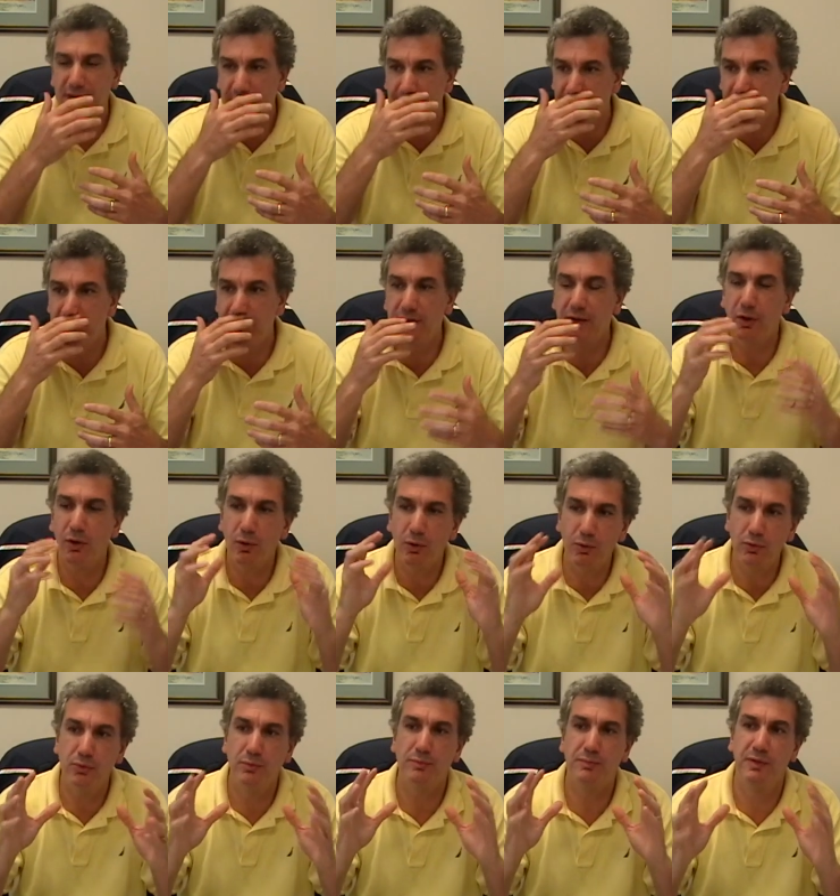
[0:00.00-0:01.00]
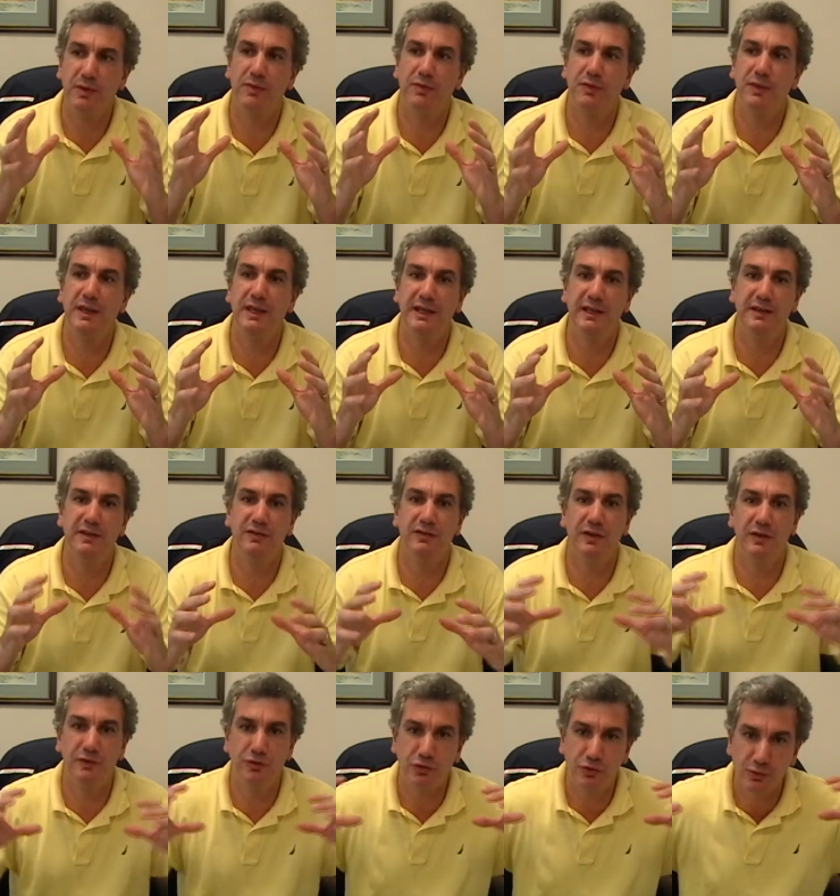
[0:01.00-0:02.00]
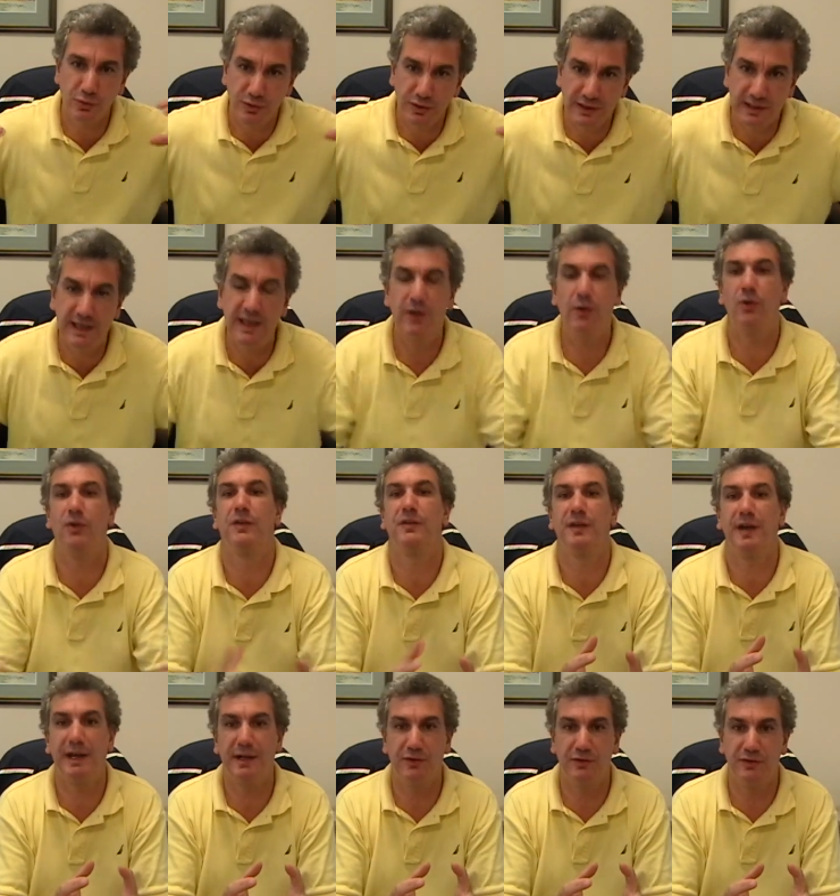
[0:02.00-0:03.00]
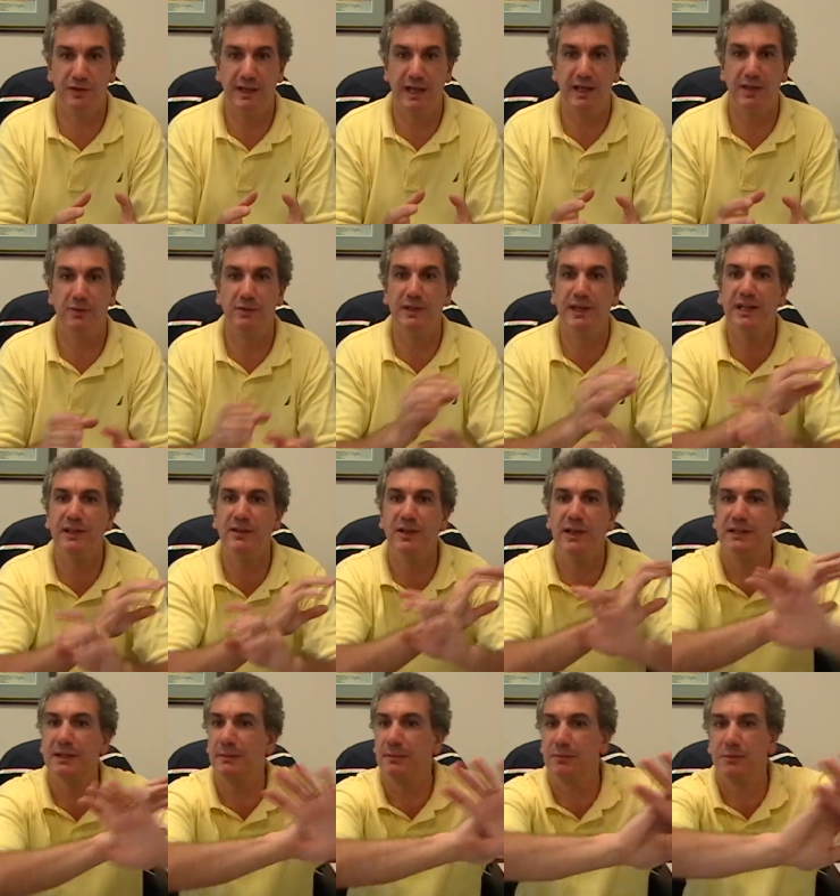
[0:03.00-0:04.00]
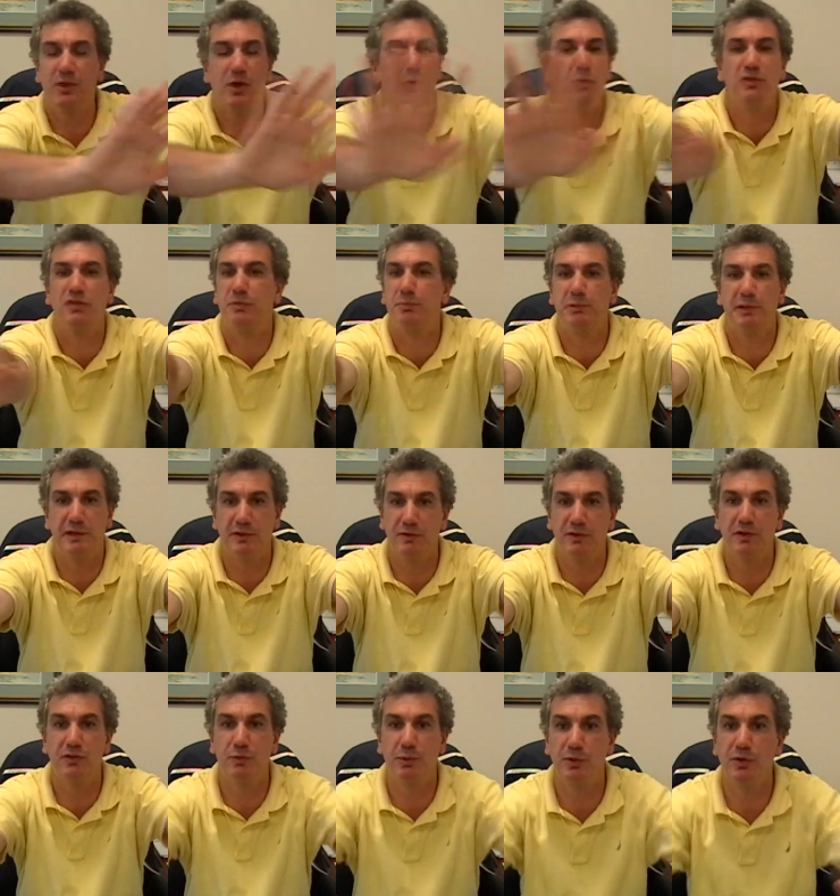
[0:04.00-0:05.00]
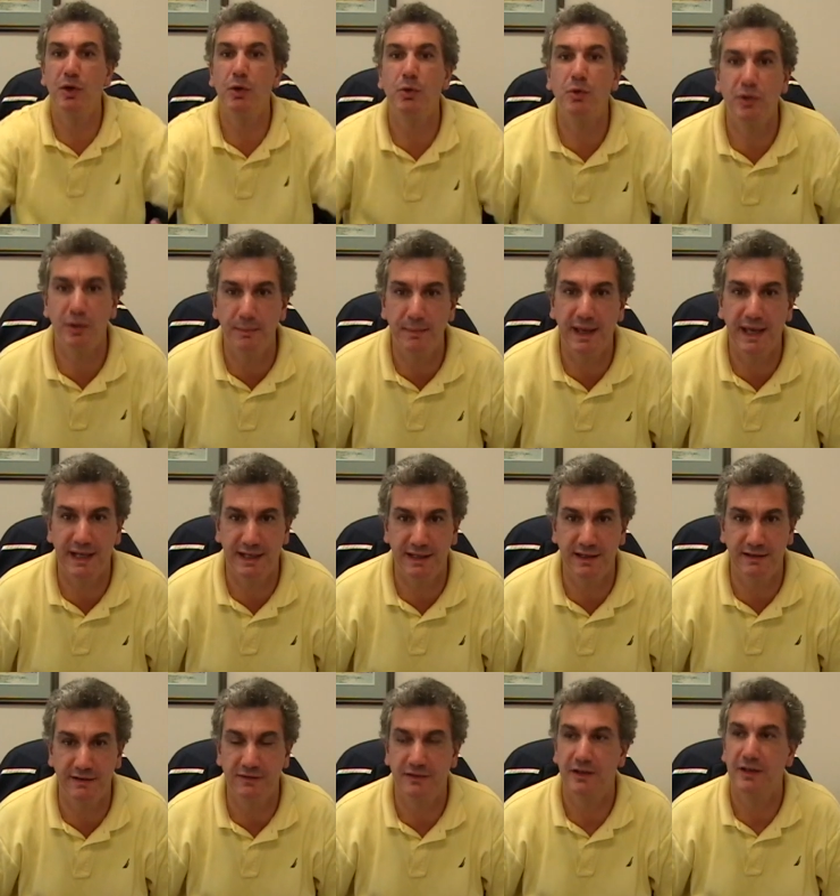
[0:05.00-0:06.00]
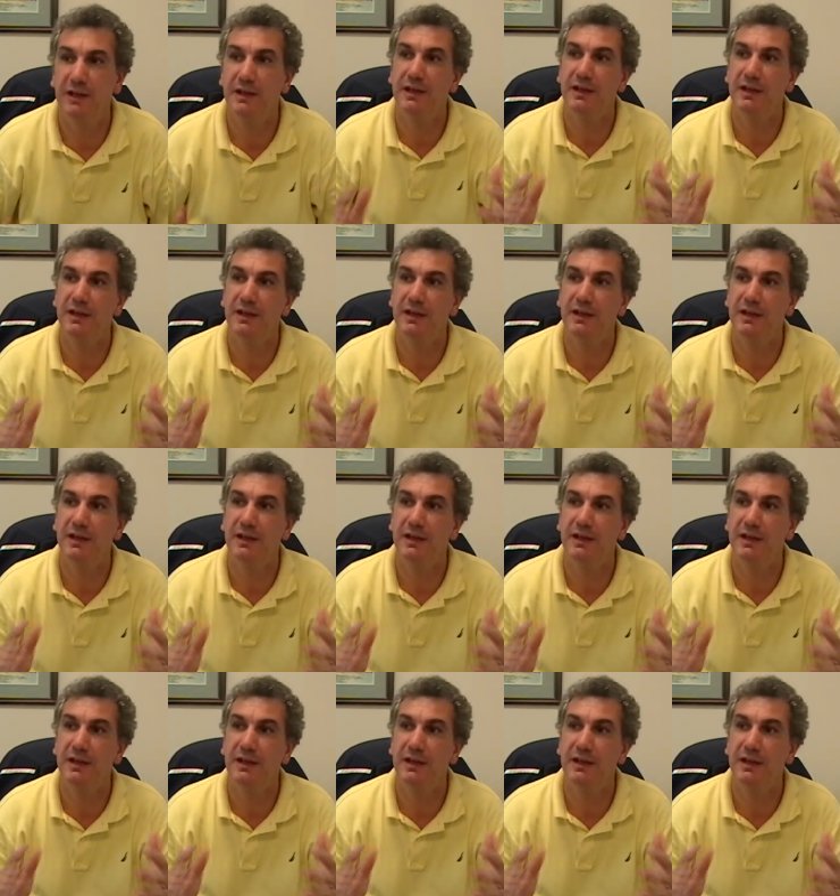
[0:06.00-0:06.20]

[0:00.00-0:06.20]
the, the whole thing is, is you get all the titles together and then let them go splinter because we'll know who the man is.